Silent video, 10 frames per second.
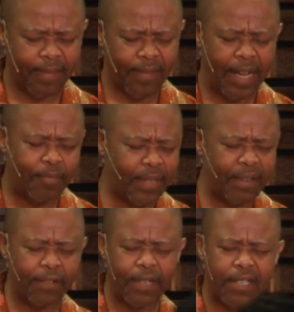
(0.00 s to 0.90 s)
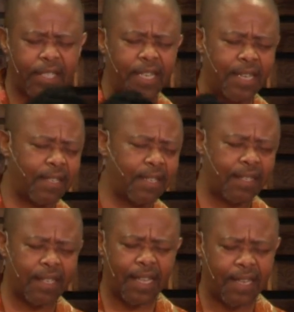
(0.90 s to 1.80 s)
I pray for these chairs
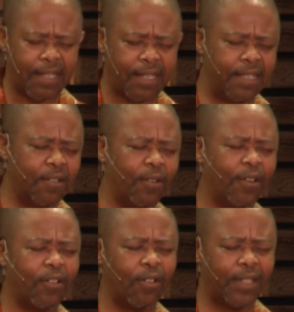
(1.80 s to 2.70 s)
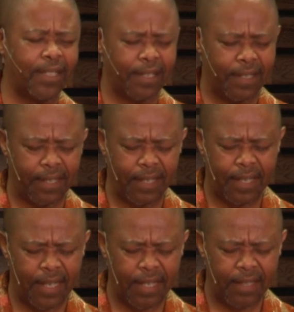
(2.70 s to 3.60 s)
that they are sitting on, Lord.
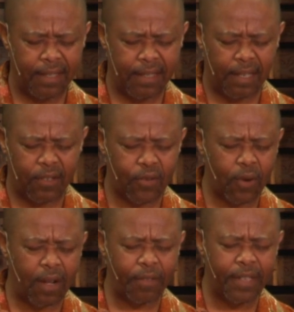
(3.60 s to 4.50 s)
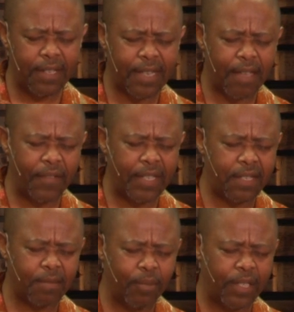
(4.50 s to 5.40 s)
That throughout this
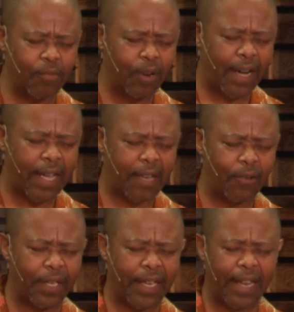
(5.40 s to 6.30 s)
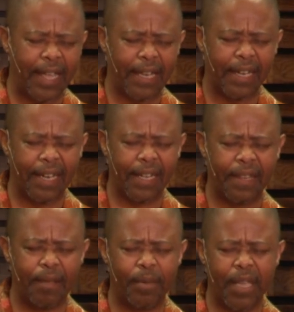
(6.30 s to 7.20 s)
service, let
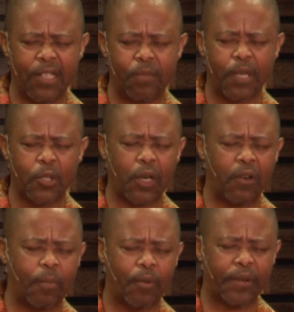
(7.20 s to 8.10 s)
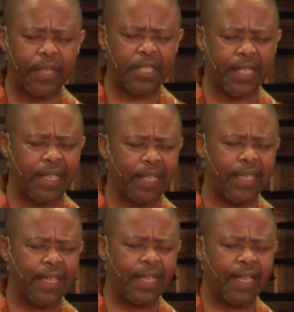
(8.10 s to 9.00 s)
there be a spiritual operation.
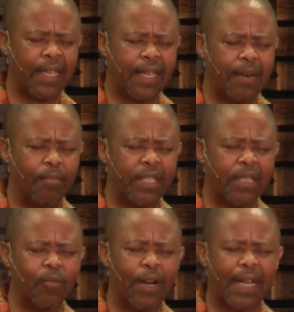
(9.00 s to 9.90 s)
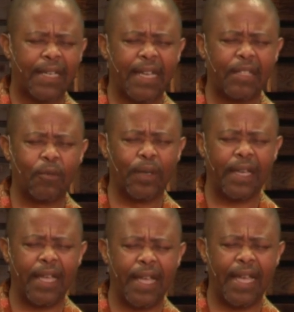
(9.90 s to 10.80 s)
That
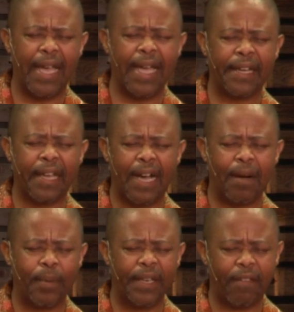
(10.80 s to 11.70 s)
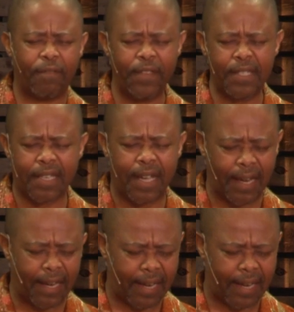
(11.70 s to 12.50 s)
will end up in the physical.